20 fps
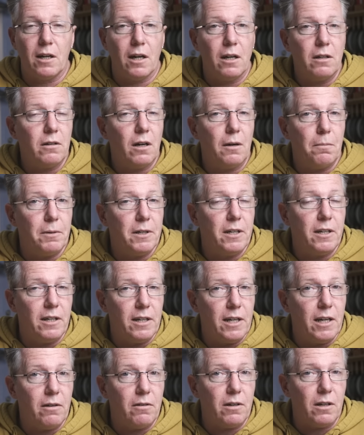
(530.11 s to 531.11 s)
And I grew up in
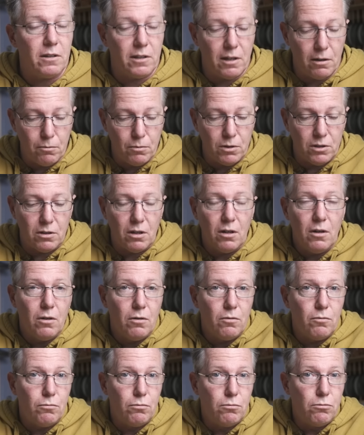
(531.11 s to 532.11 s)
an era that was
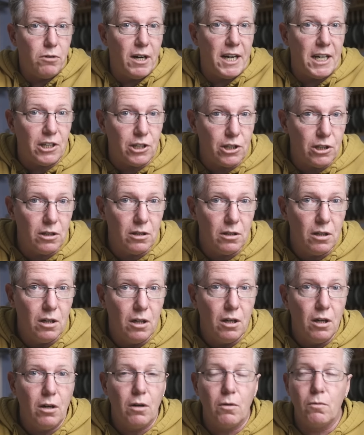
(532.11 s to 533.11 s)
rich
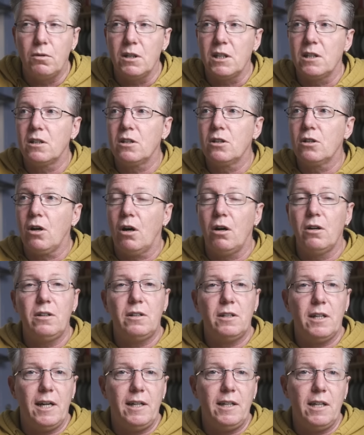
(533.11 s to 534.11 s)
with
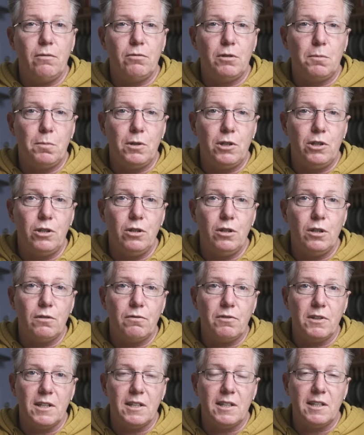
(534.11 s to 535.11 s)
content that was
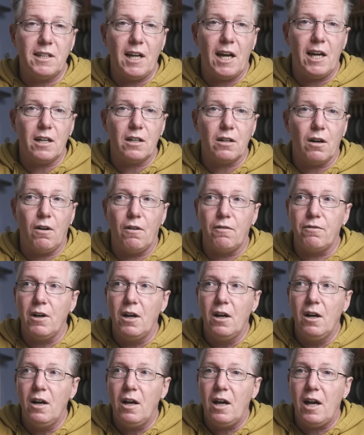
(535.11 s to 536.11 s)
produced for the sake of
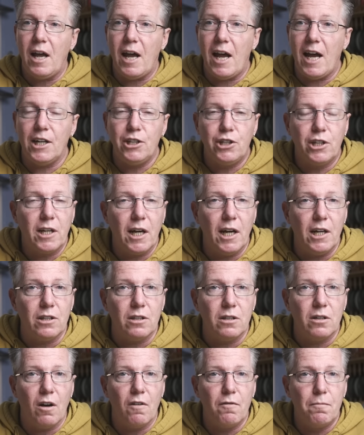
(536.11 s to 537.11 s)

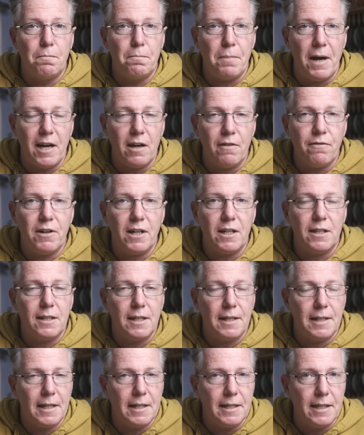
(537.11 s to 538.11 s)
education, of benefit
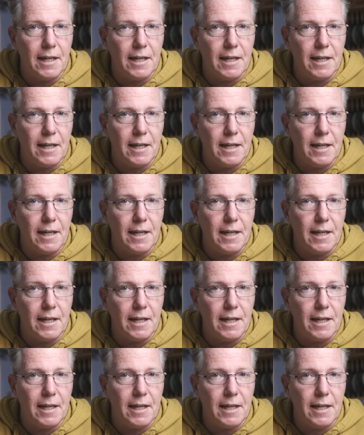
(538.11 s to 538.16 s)
to the